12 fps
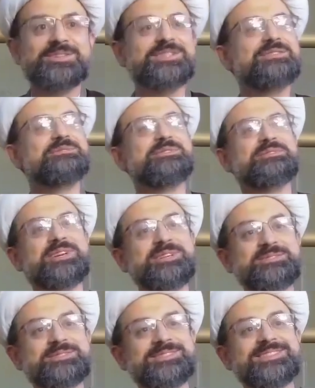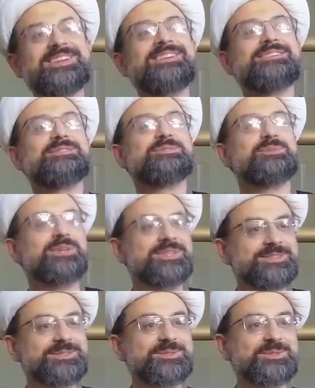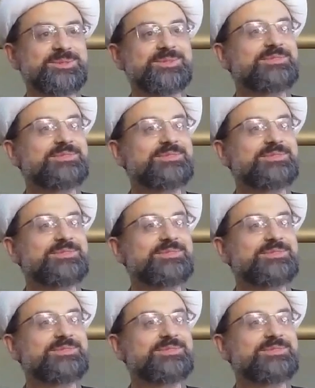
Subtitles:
Give me five? Yeah. One, two,